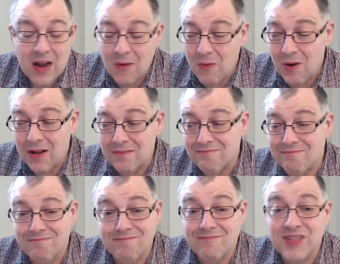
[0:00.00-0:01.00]
Well,
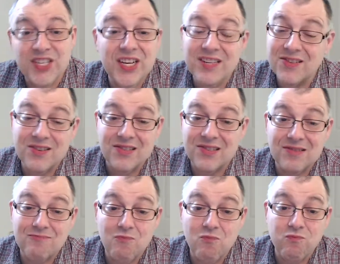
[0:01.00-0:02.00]
Jesus,
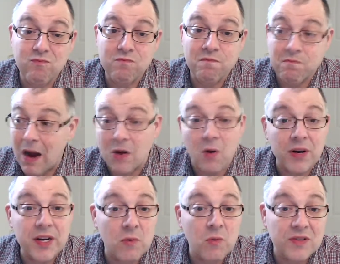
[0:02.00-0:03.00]

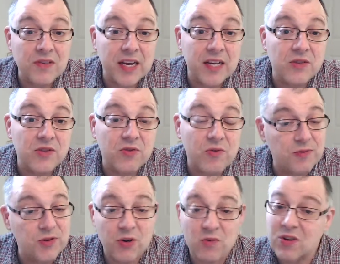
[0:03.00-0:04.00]
according once again to
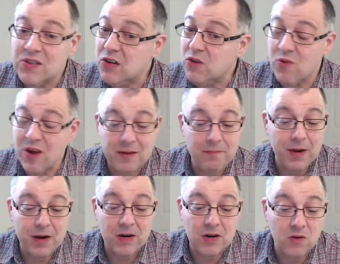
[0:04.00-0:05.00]
scripture, was a great
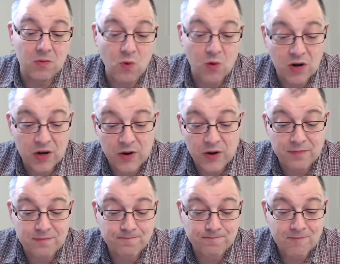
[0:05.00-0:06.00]
miracle worker.
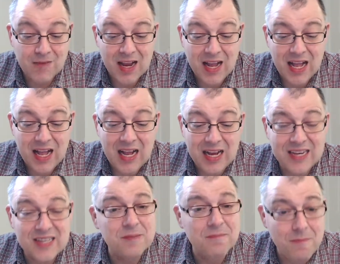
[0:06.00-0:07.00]

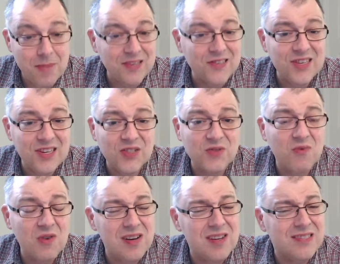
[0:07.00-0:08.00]
His message
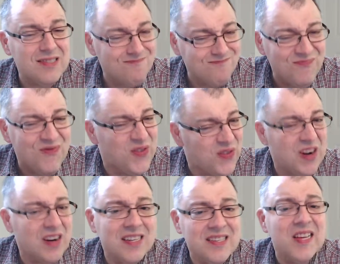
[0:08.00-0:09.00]
was
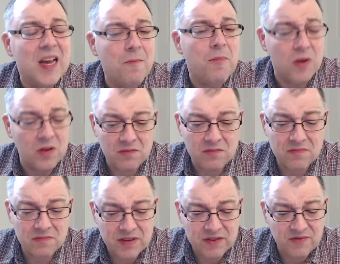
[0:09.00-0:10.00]
fairly simple,
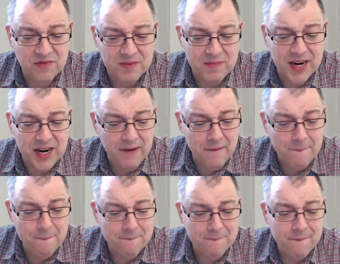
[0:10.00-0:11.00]
if we may,
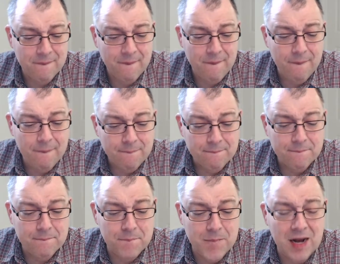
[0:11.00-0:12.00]

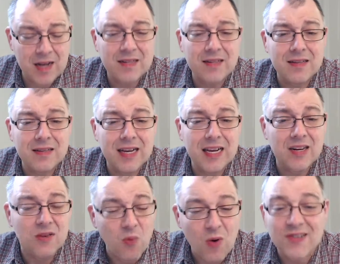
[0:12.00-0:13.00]
but
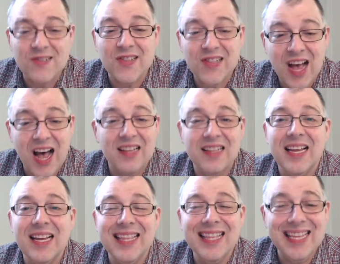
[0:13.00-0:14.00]
it was not
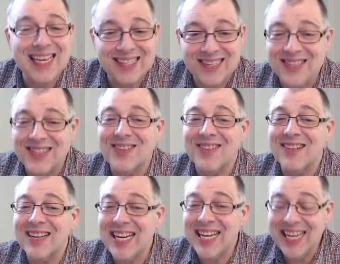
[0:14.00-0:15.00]

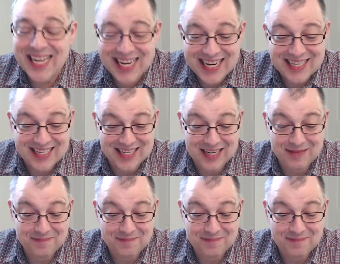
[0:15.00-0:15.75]
necessarily easy.